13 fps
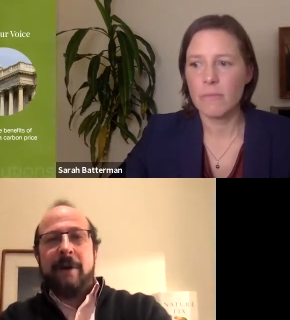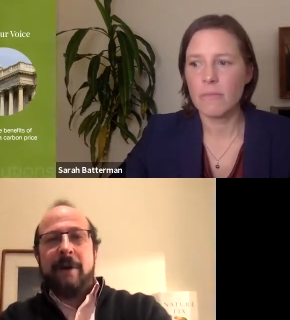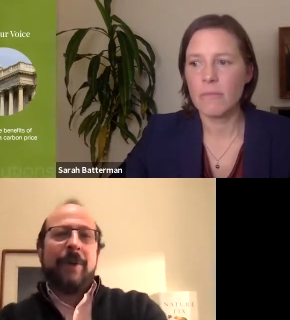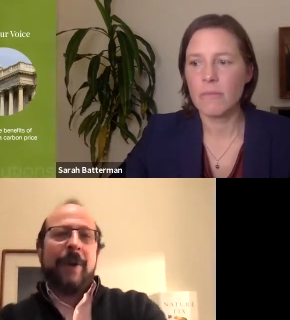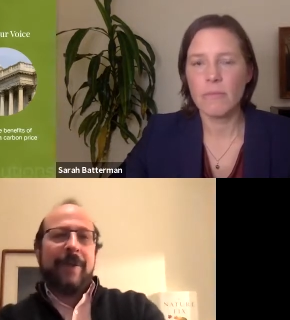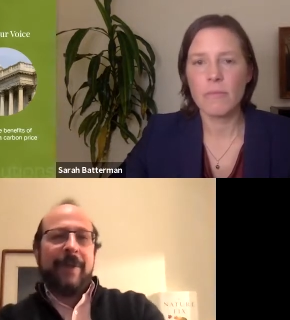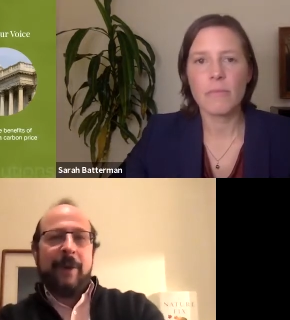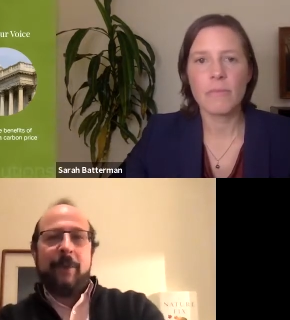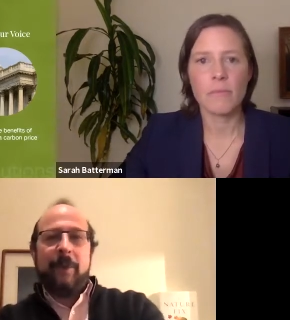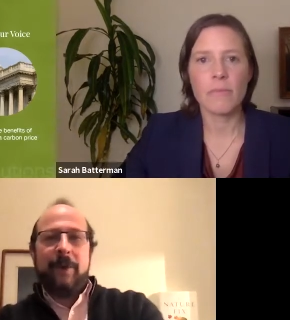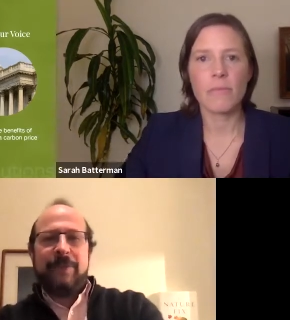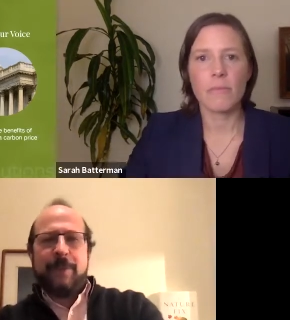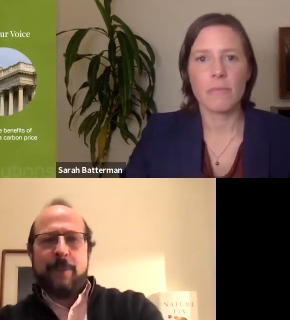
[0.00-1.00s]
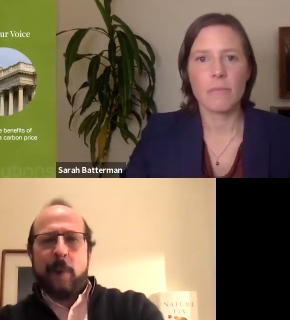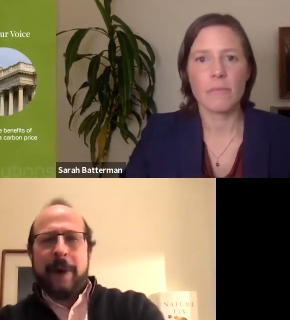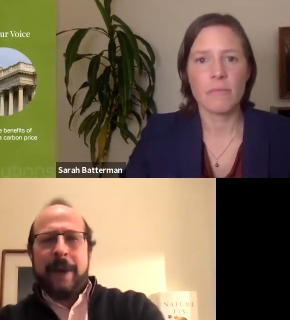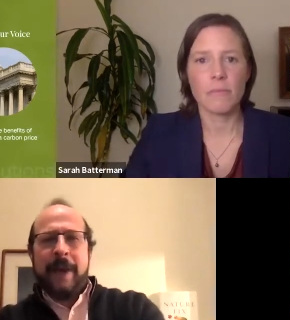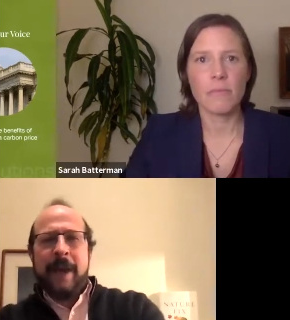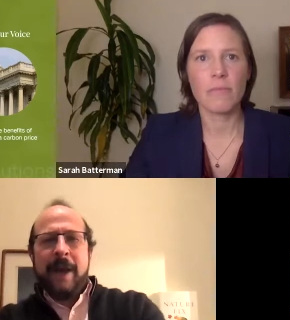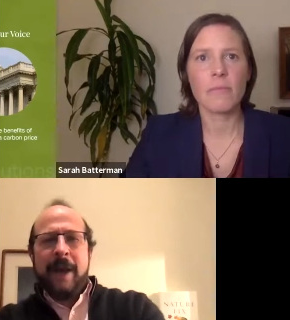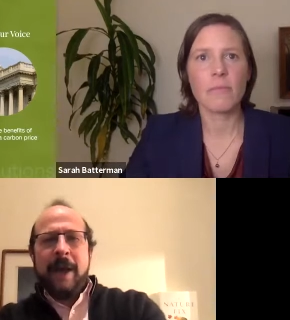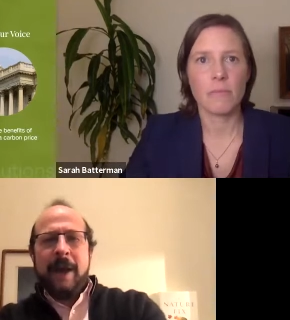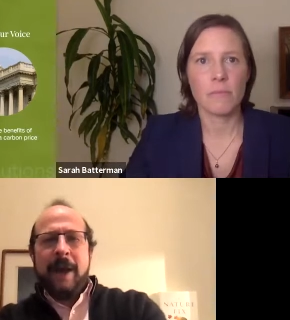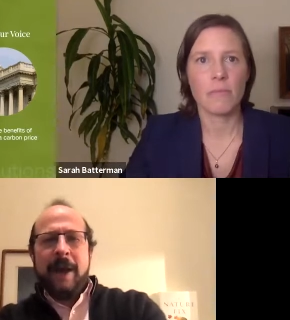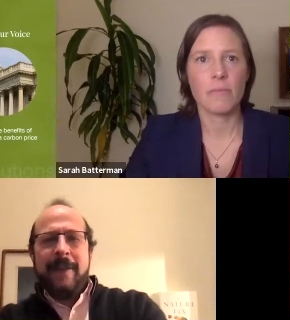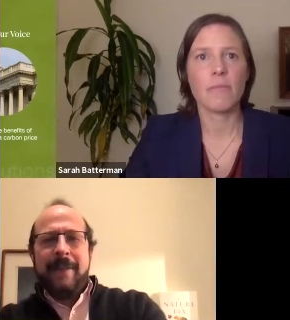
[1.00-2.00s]
Speaker 1: are also, I think, worth supporting.
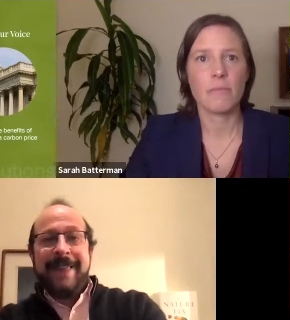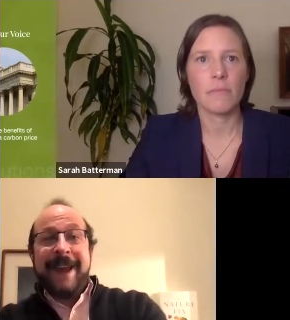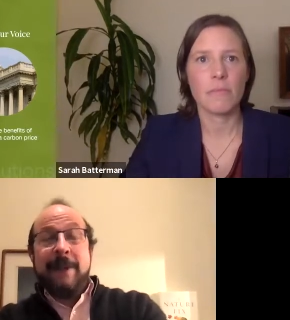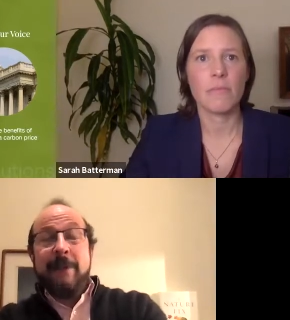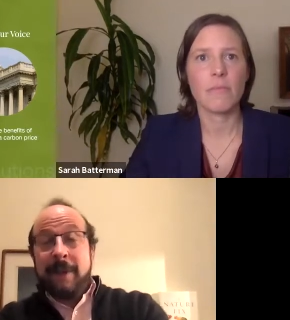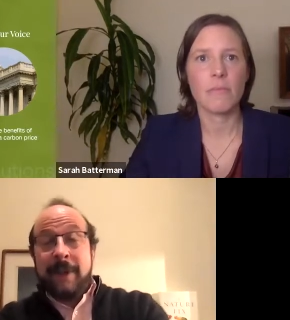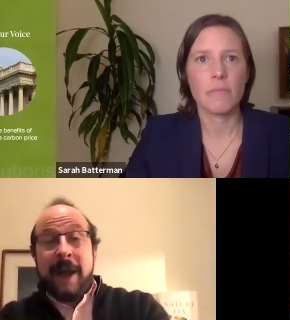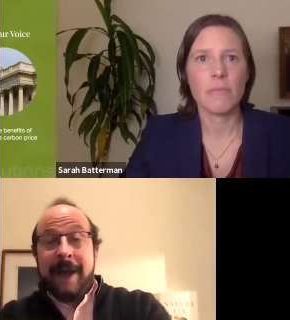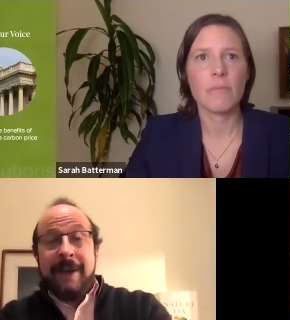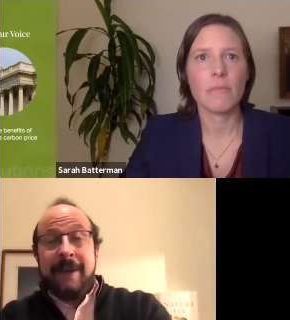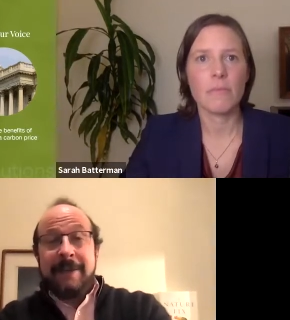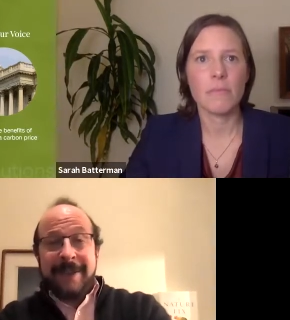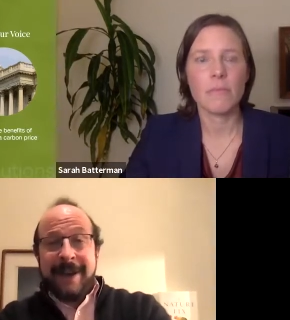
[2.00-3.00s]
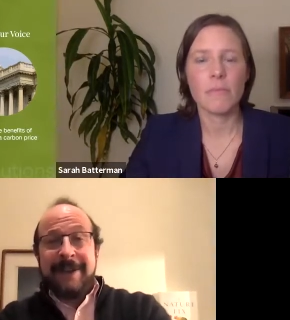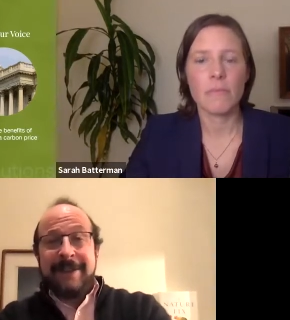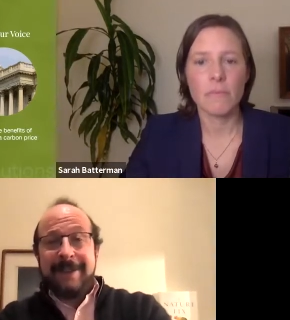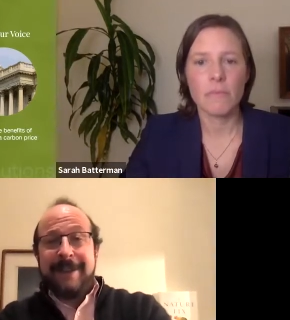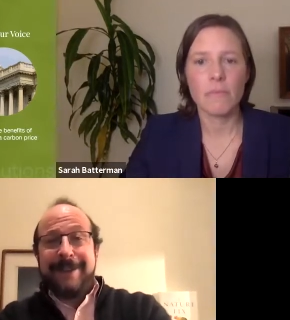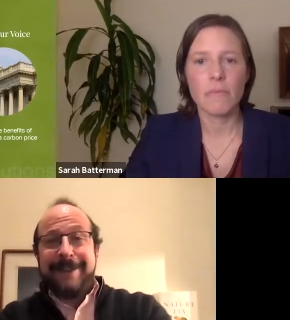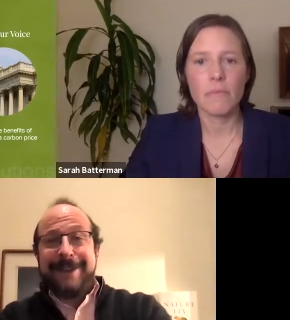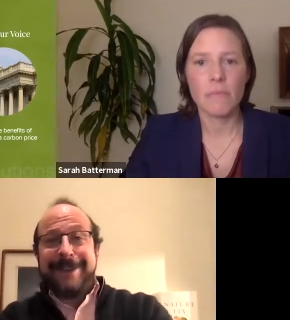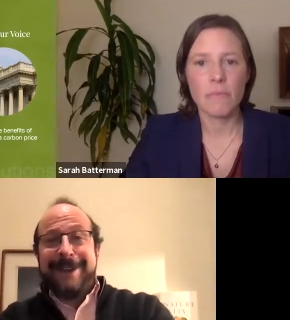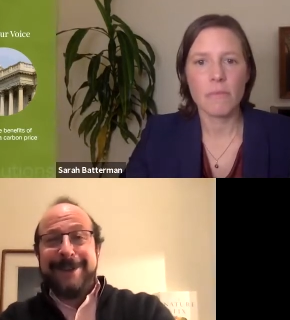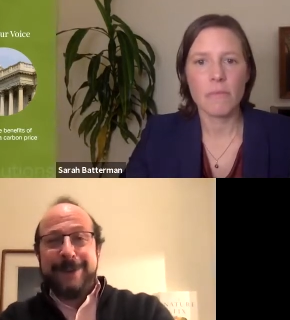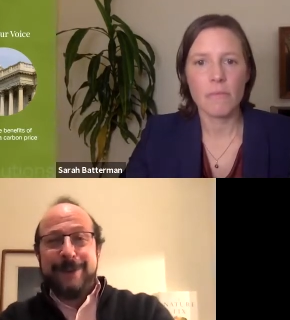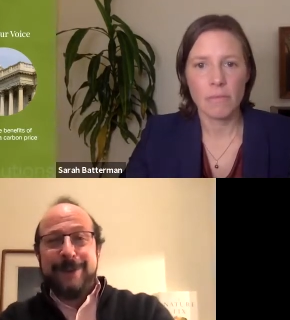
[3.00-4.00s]
Uh, they rely on science like
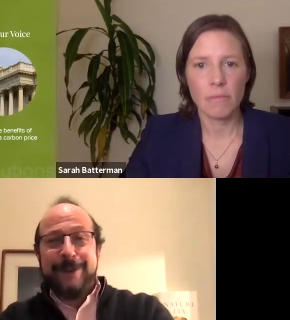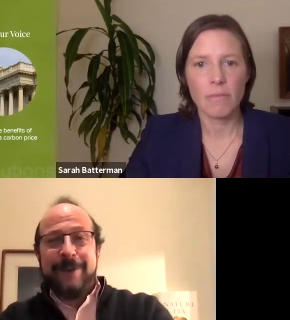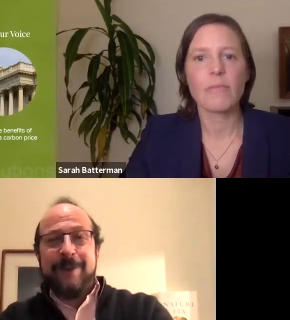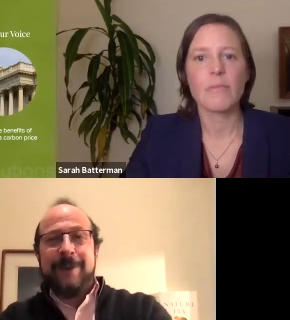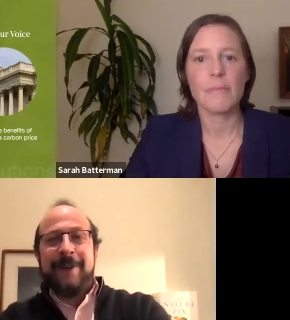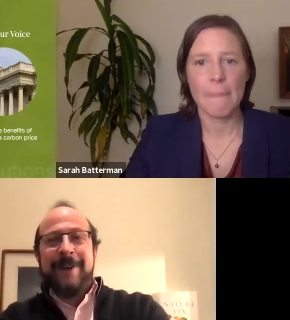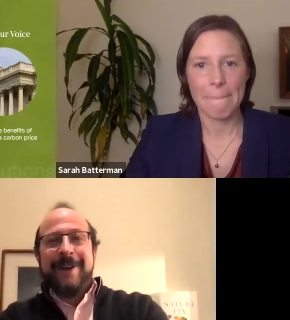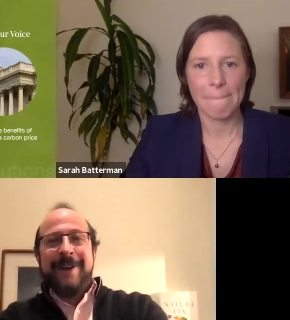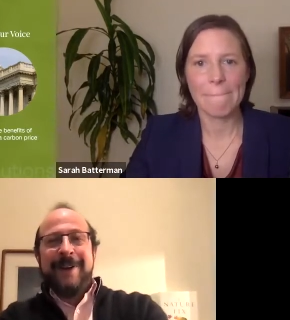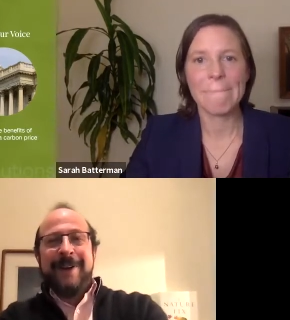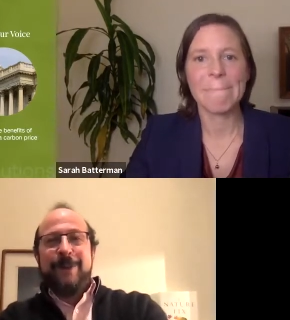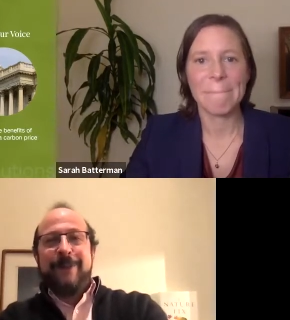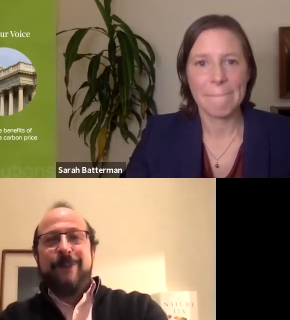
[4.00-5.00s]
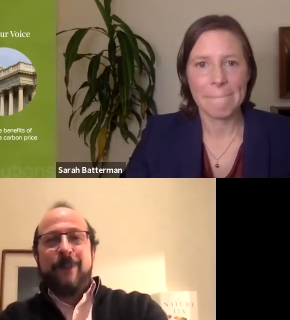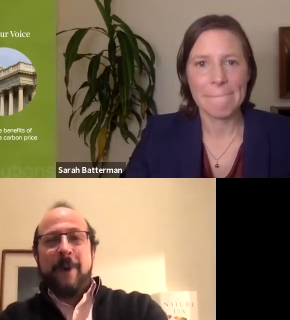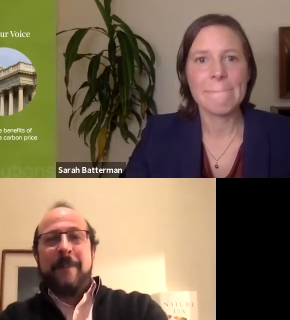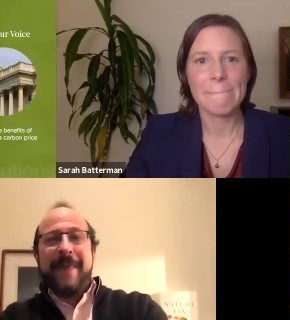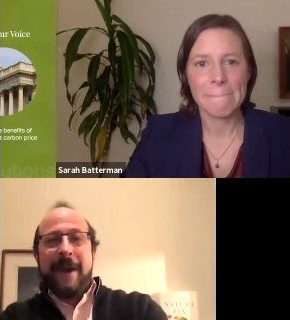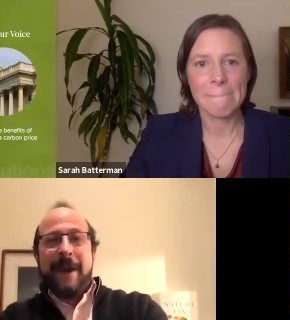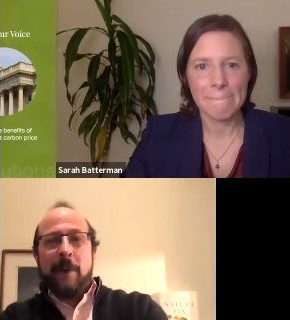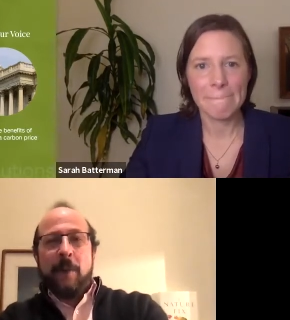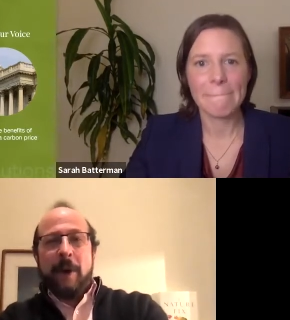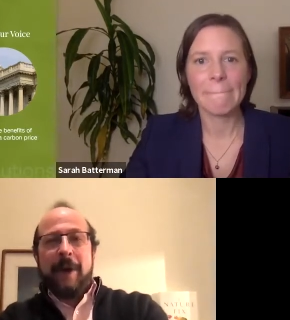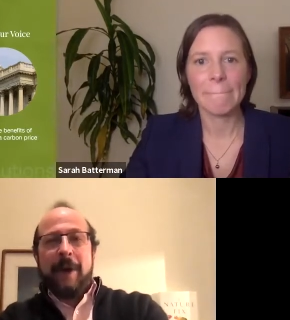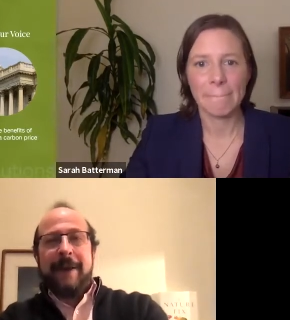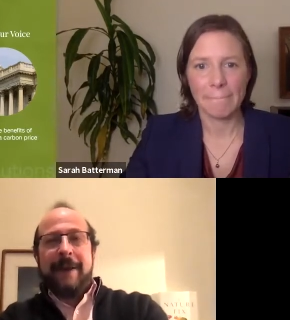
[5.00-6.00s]
the science you do to inform
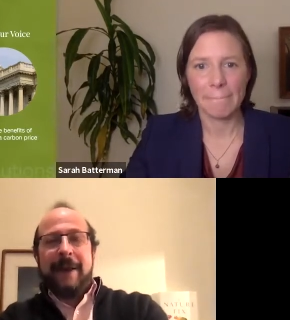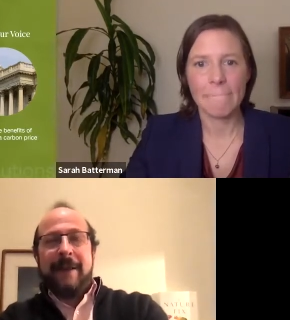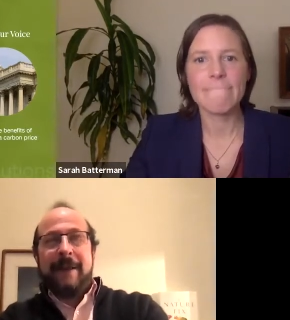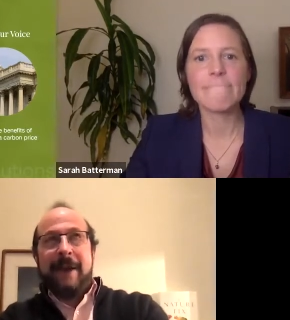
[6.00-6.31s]
their work. And